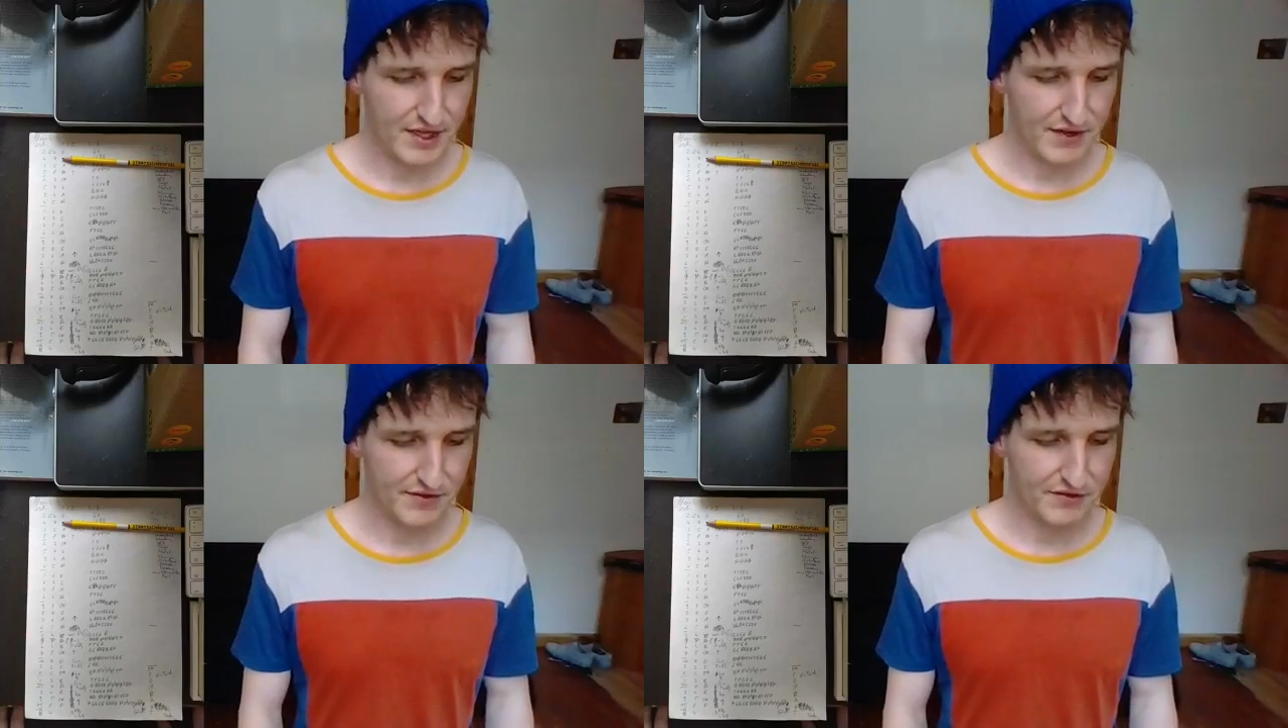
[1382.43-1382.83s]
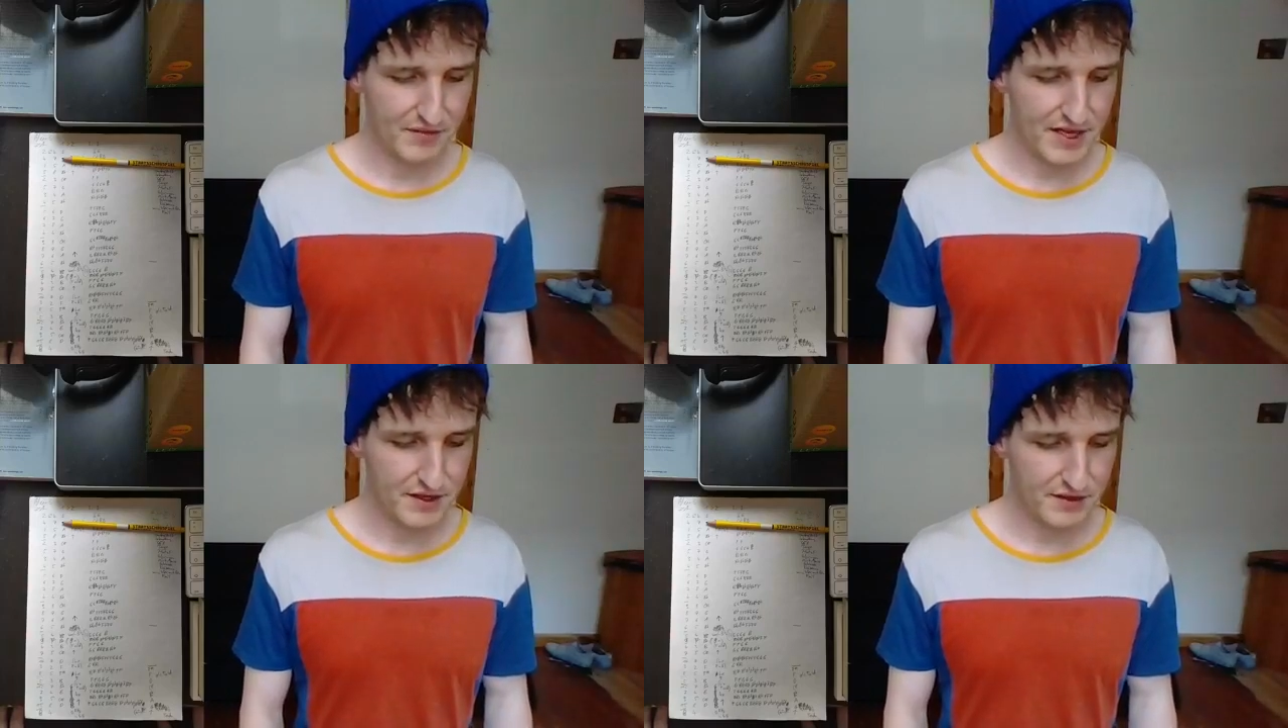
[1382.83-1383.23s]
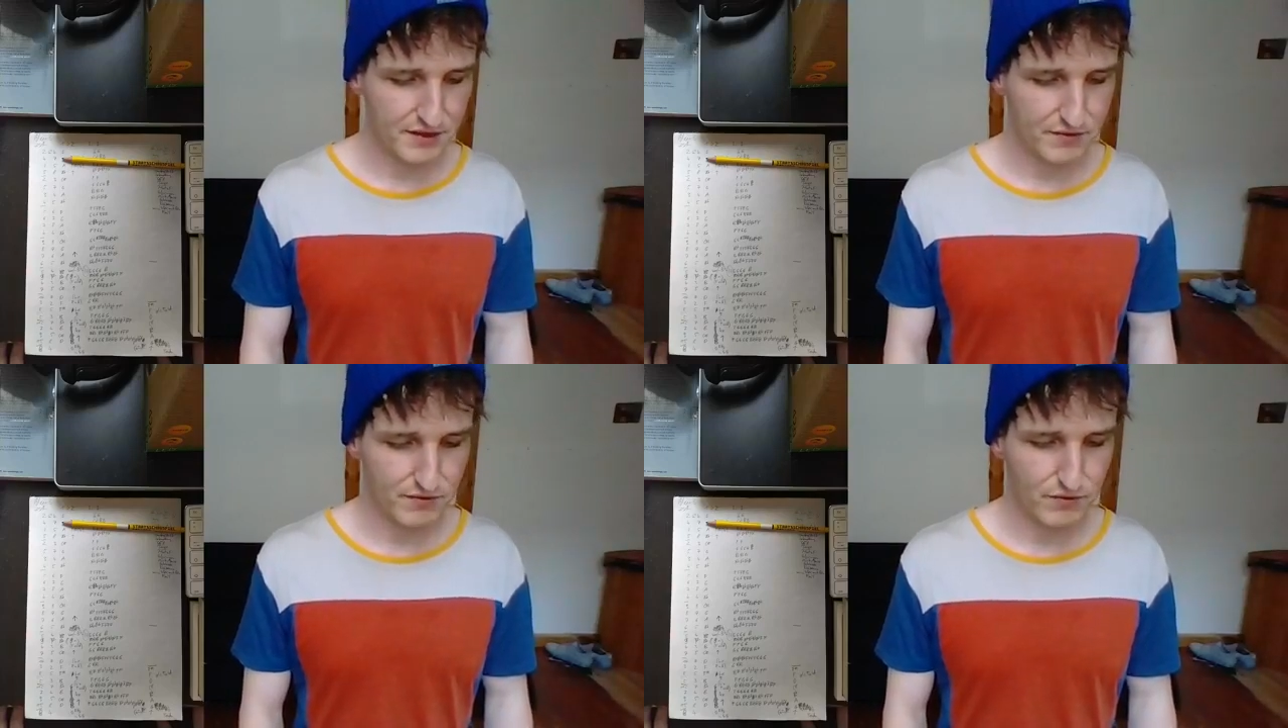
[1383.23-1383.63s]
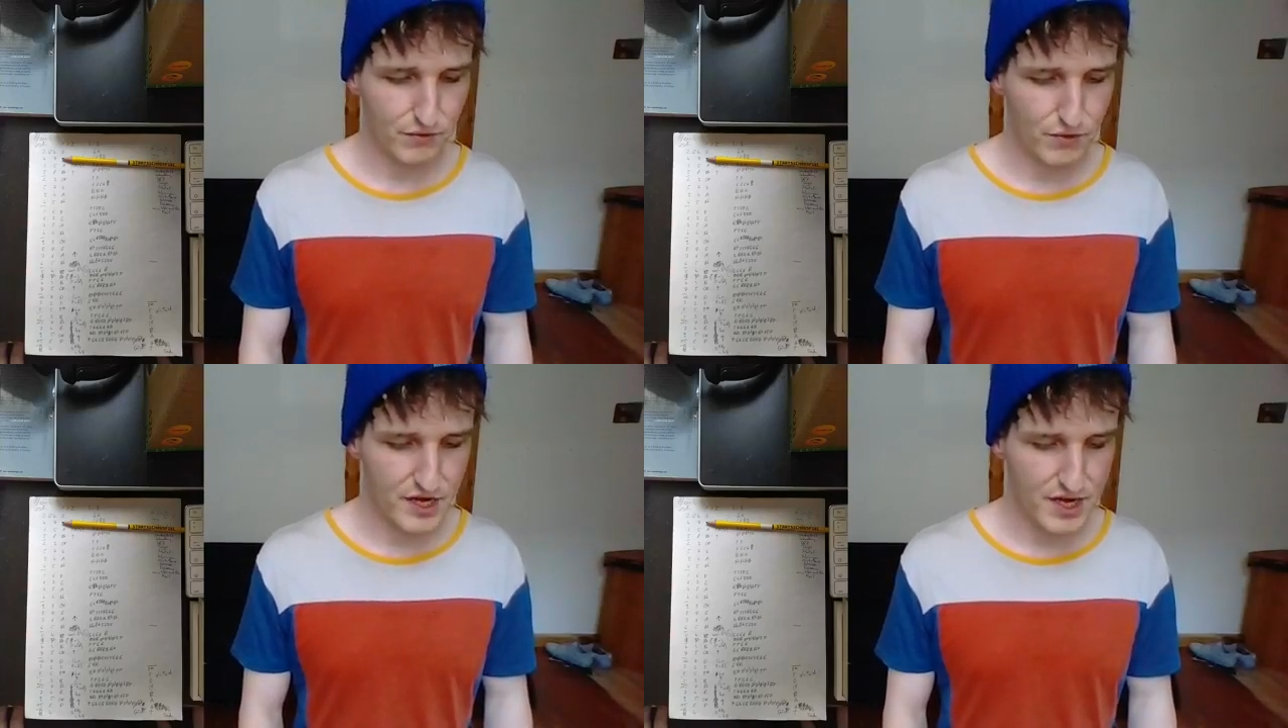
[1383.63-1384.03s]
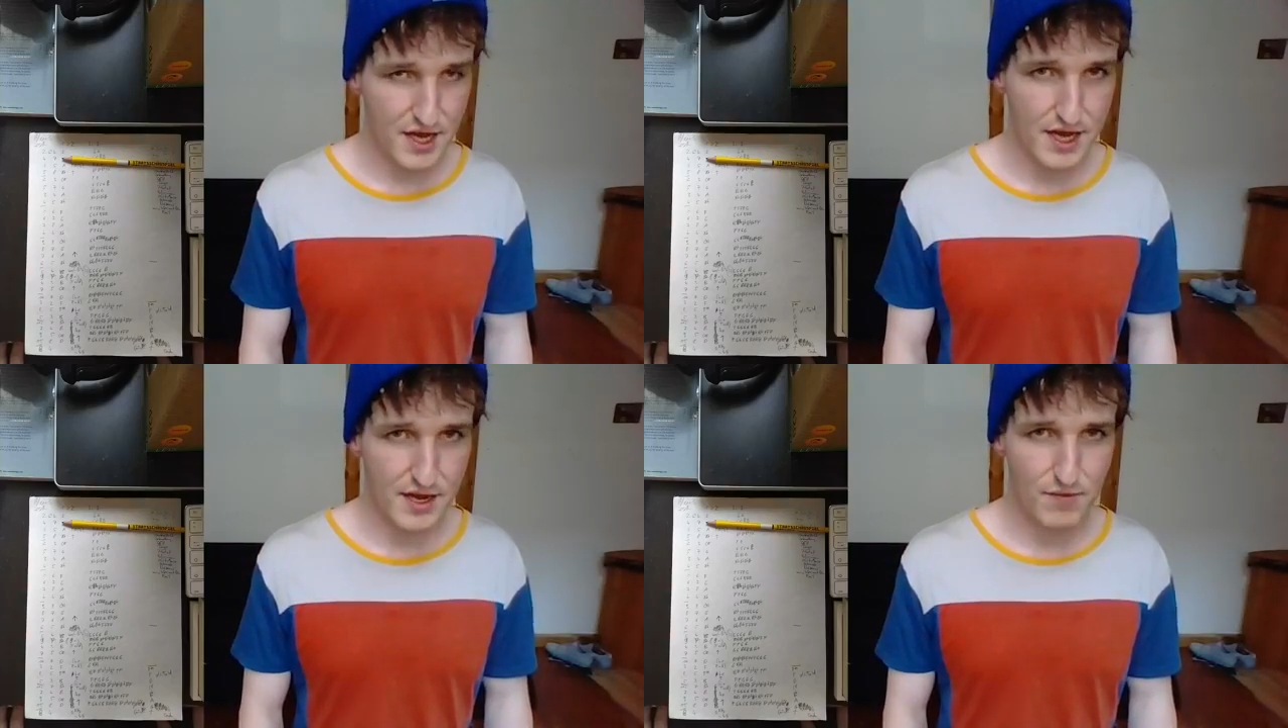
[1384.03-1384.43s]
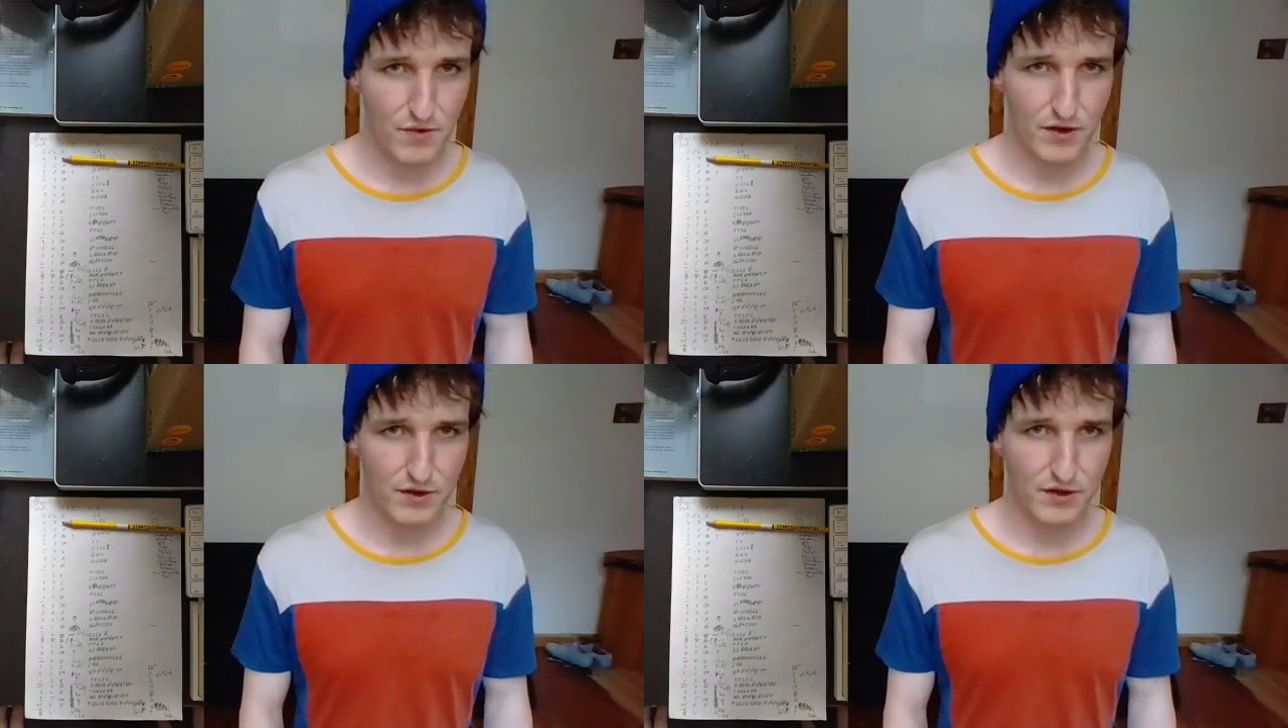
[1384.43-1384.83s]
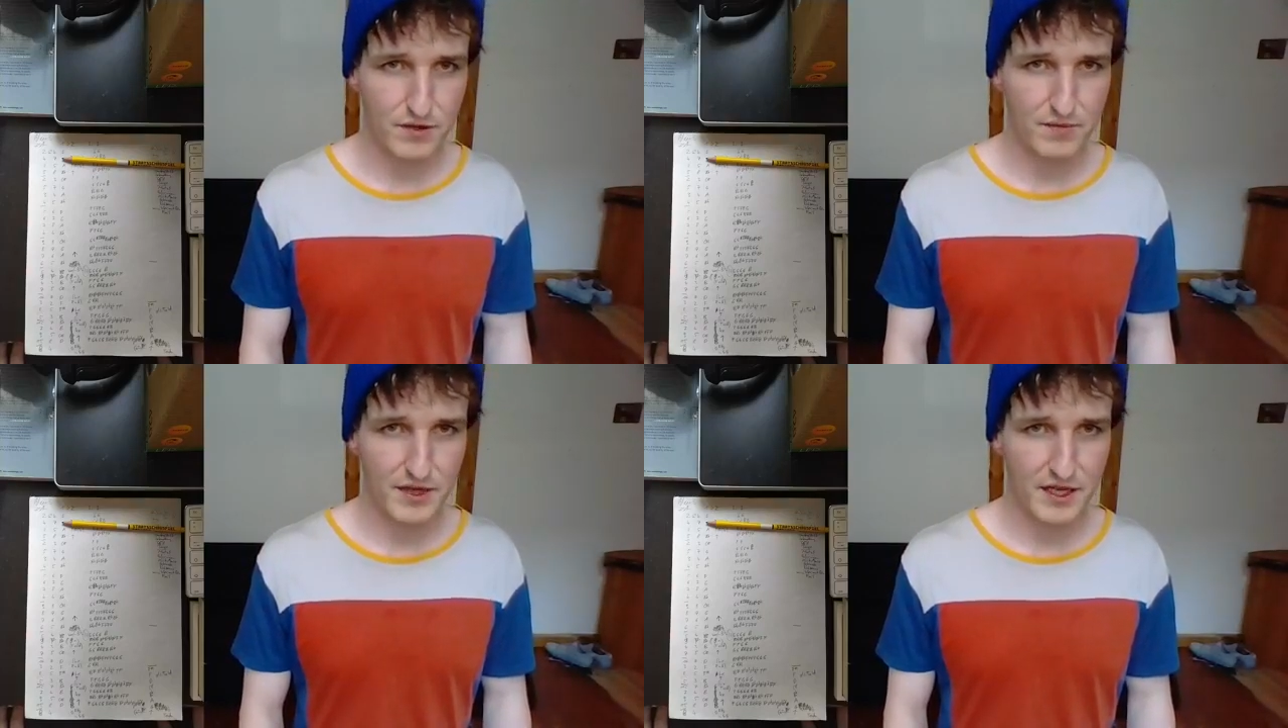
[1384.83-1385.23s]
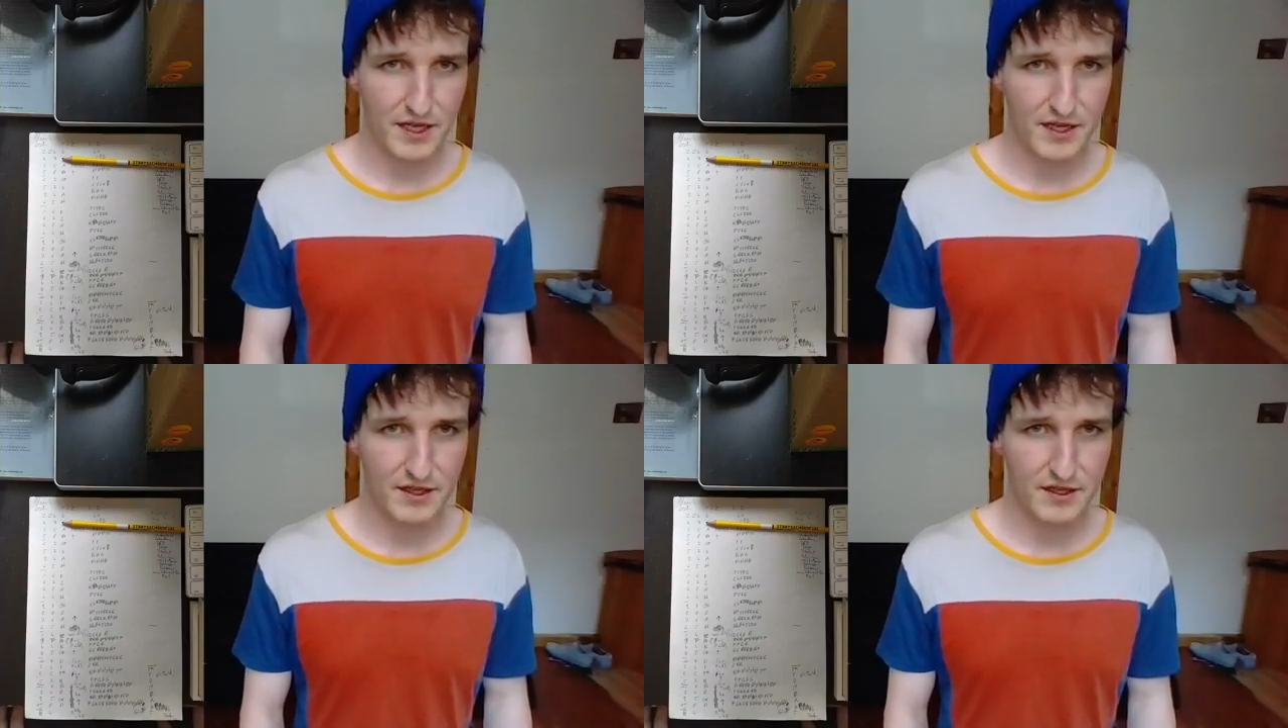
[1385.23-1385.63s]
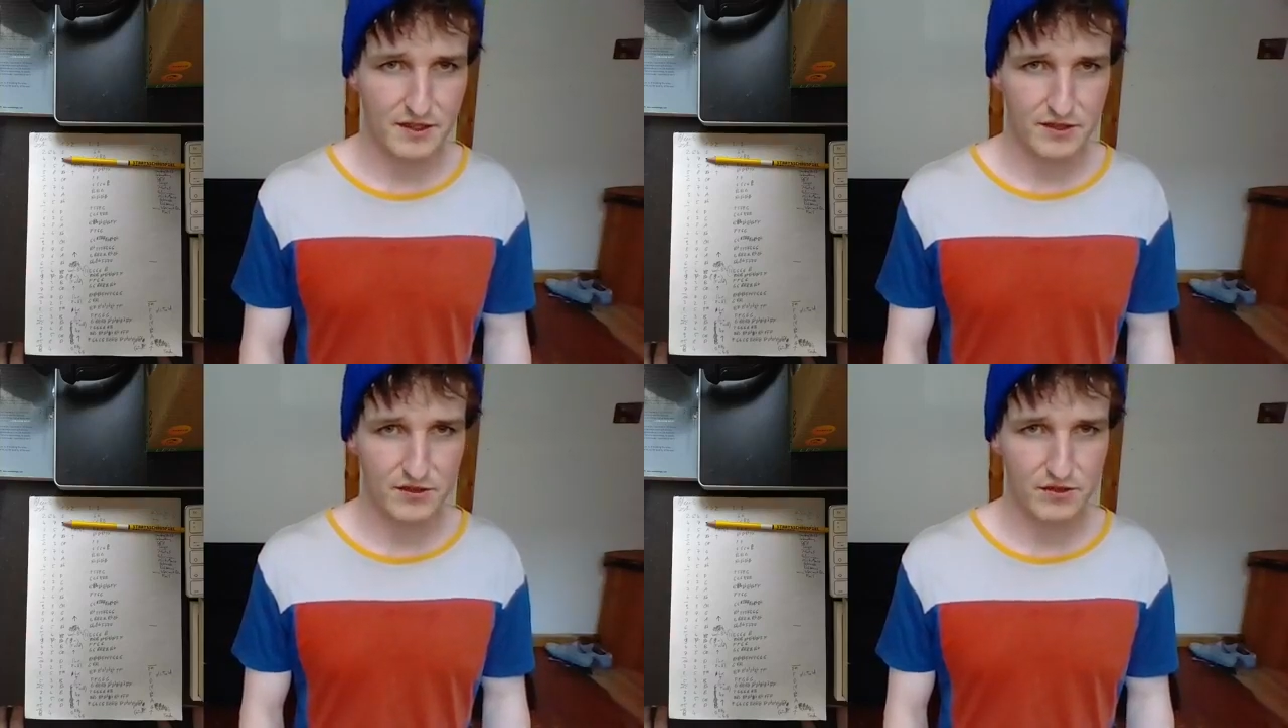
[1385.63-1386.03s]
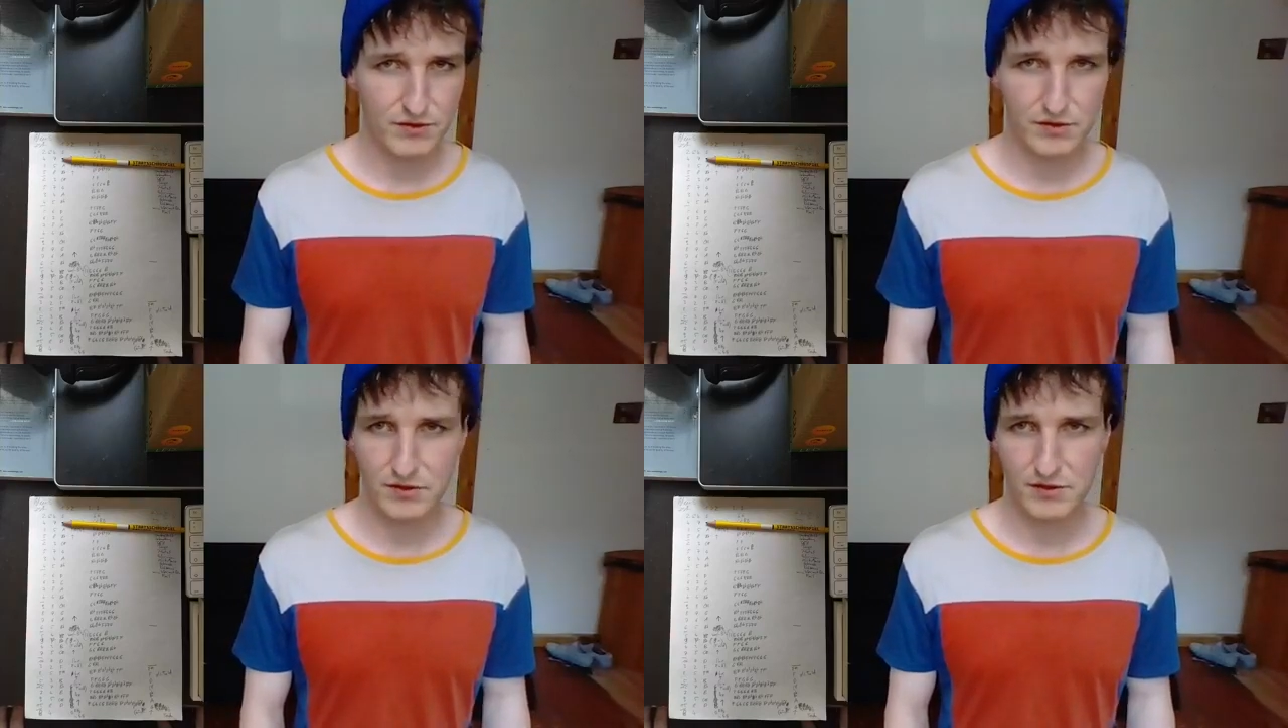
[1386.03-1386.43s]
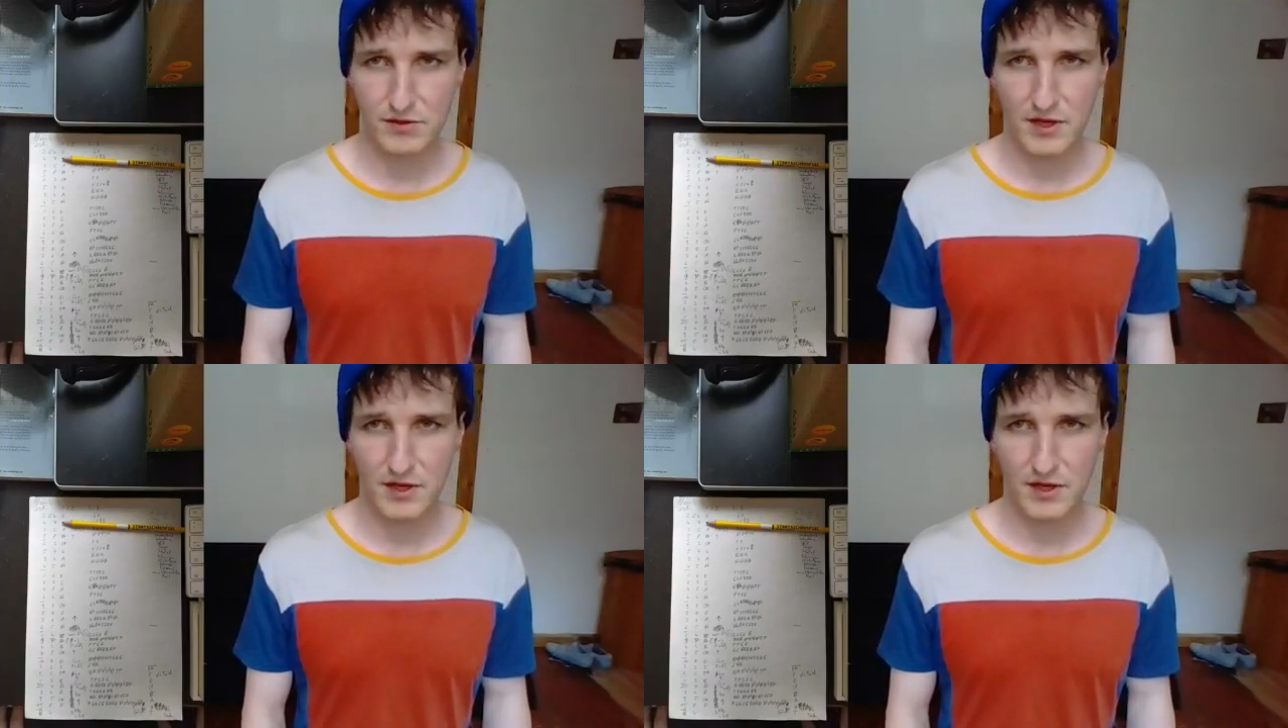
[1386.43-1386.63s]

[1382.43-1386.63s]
For me, it's way more complicated to